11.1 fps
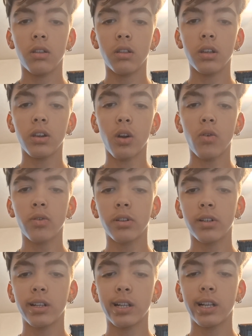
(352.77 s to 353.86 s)
The goat,
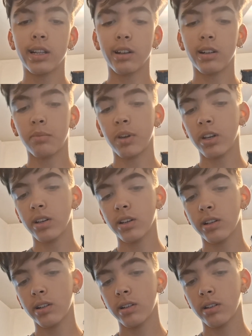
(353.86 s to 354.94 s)
it says on his
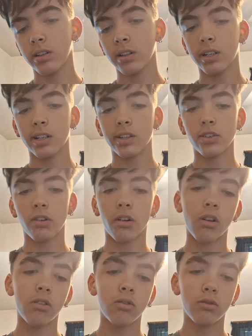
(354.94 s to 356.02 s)
pants. And this is
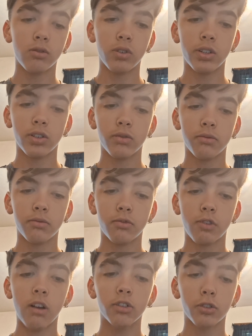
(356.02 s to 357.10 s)
Jericho, or his
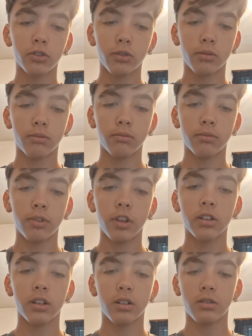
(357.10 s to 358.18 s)
trousers, or
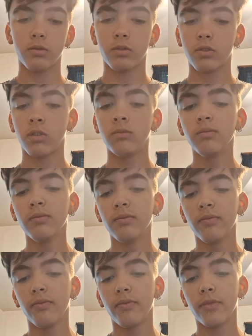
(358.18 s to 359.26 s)
thing. I don't know what they're called.
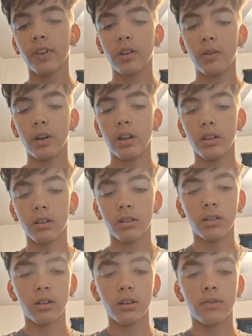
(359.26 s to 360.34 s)
Anyway,
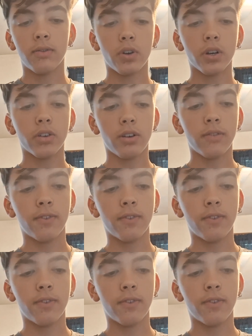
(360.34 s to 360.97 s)
very great